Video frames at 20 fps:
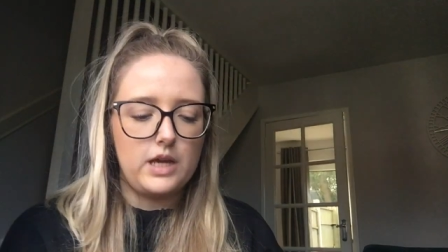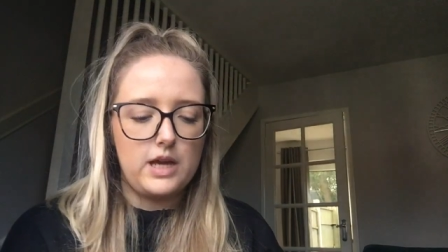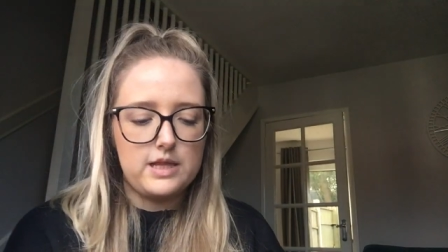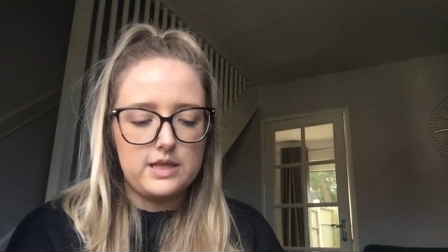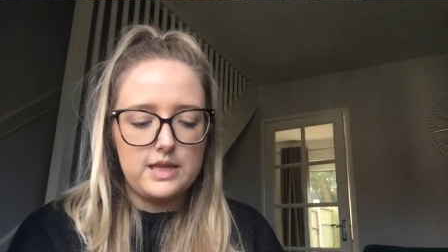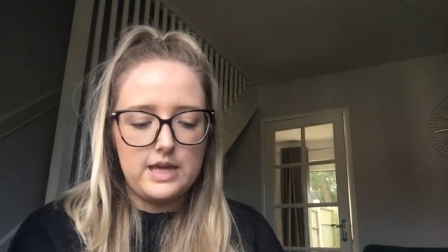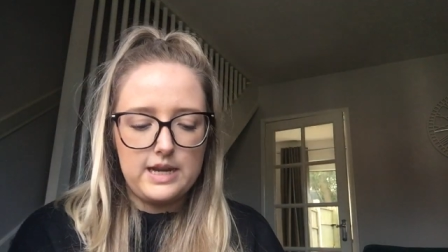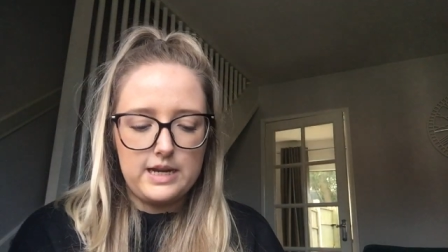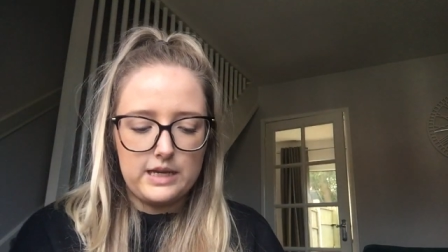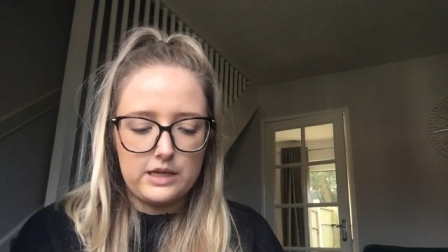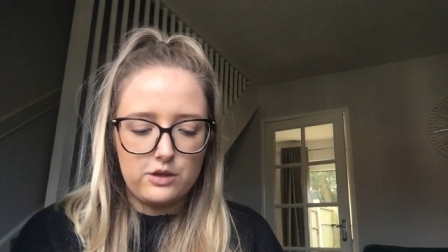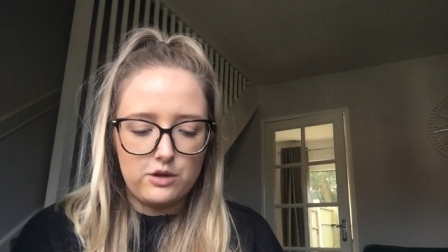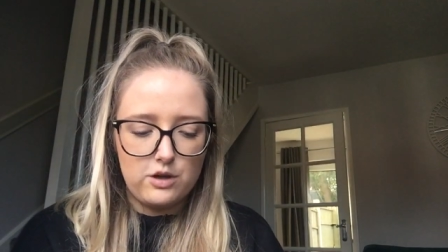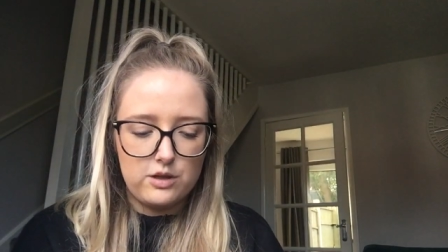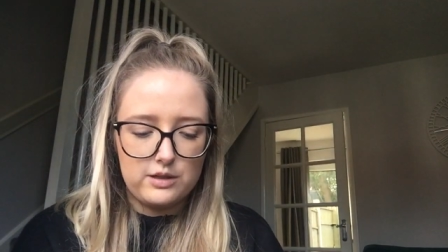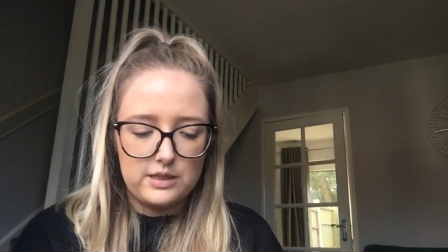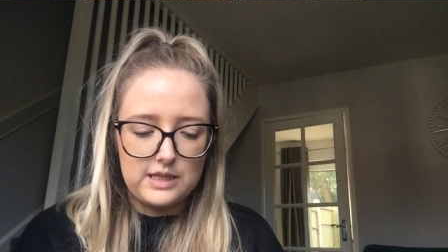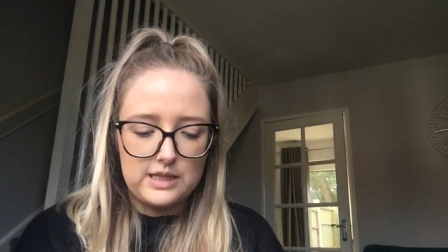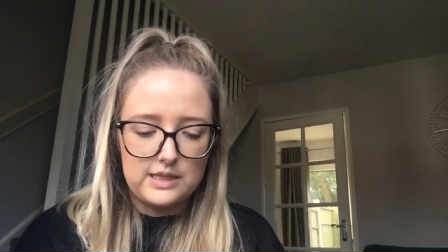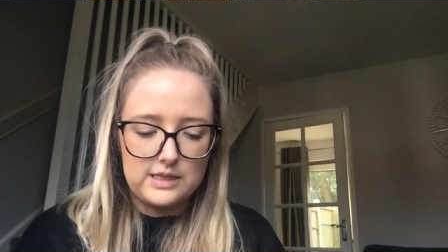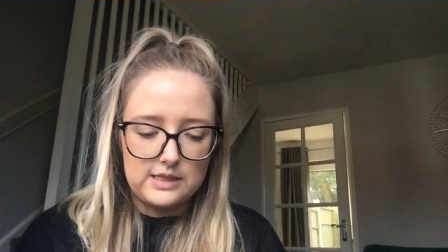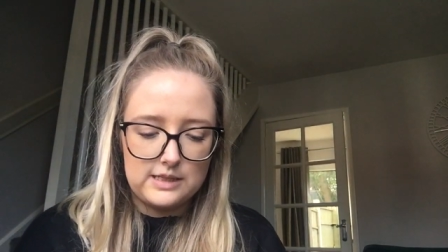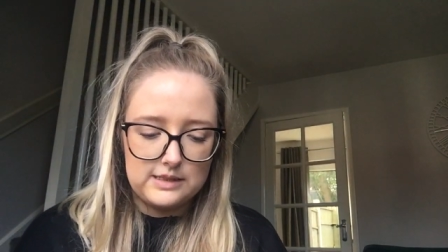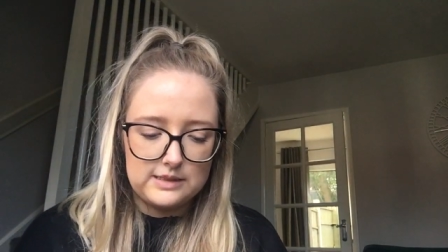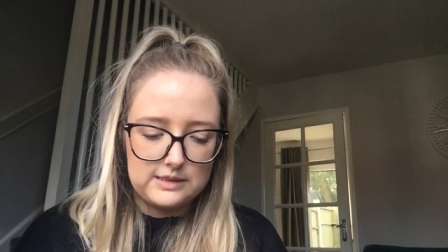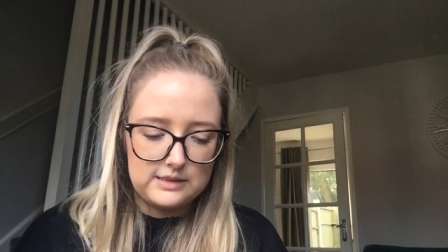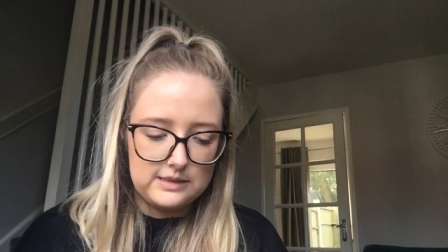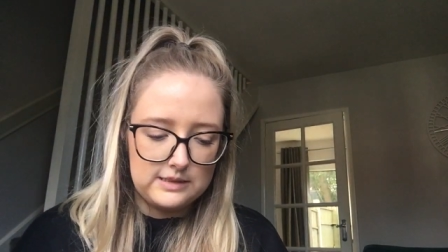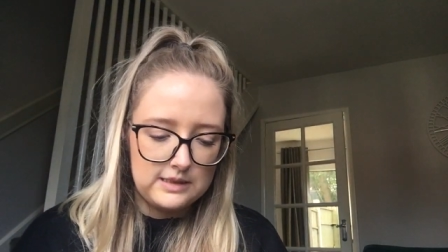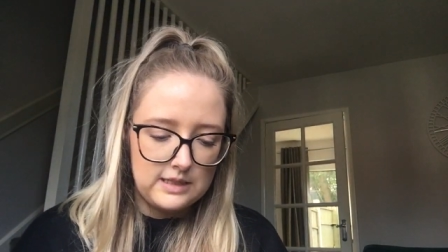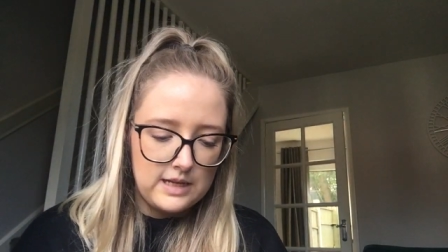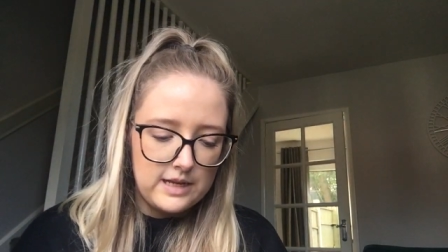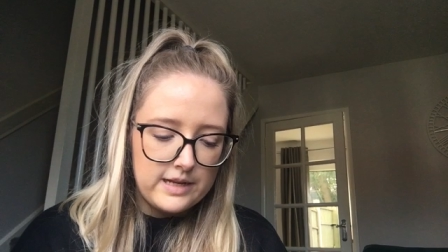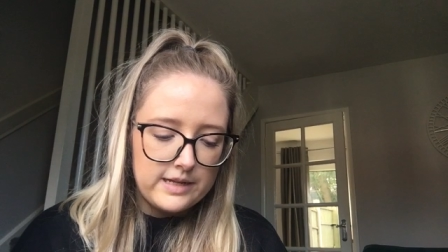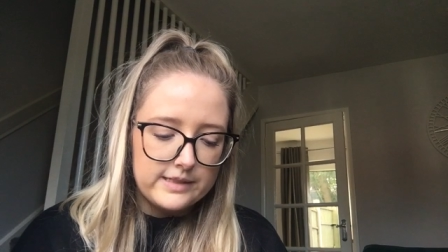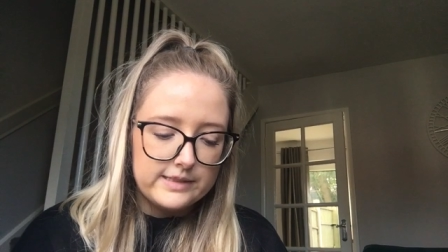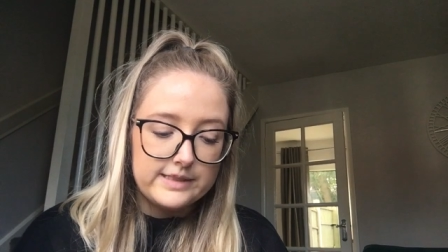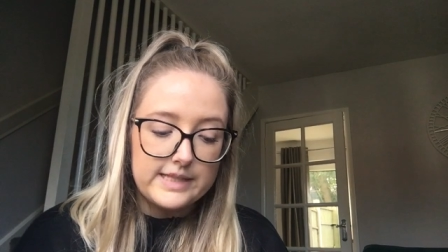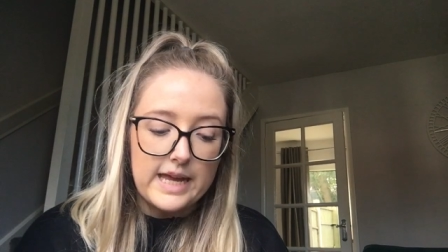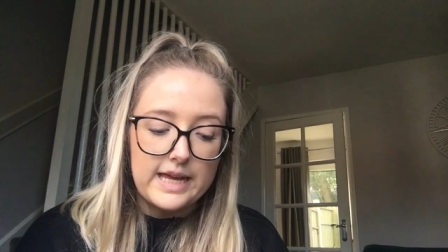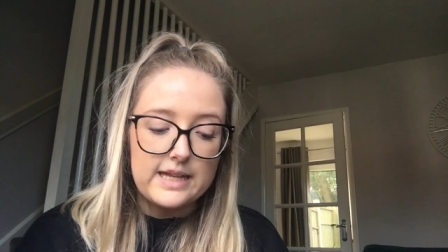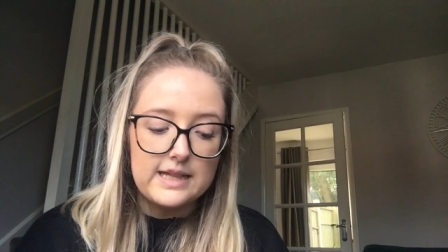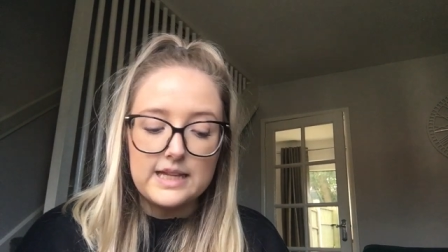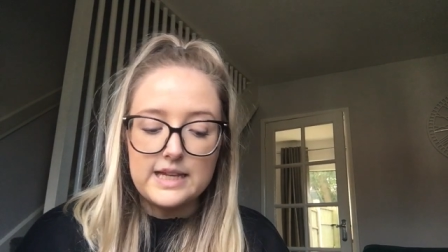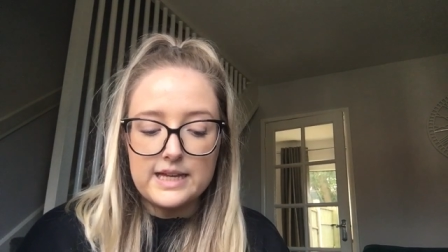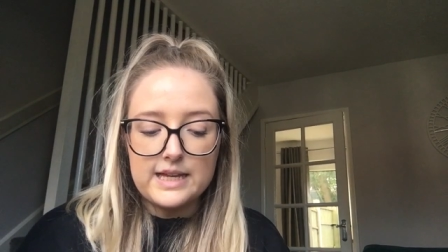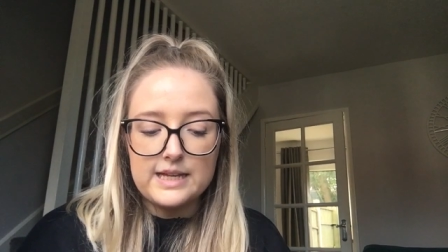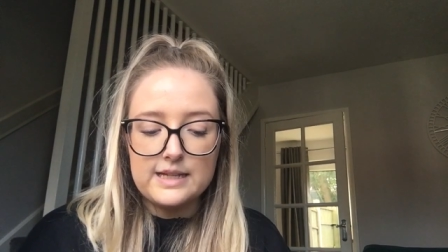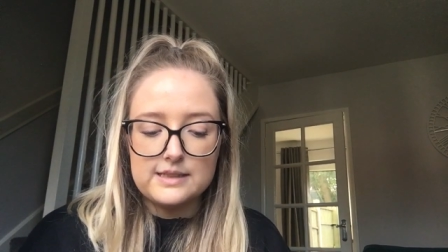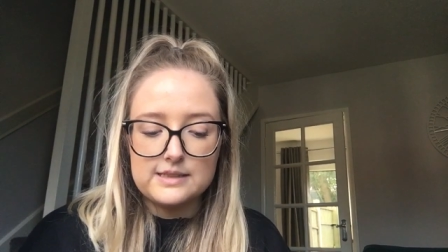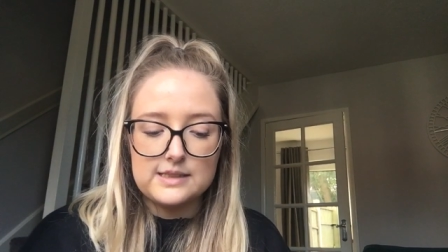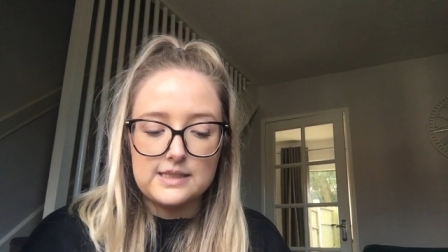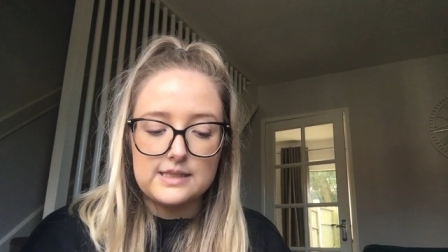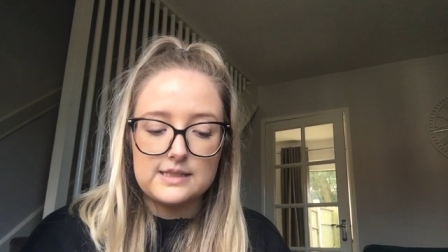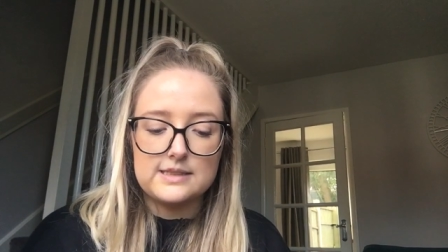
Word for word: And then I got these Daily Eat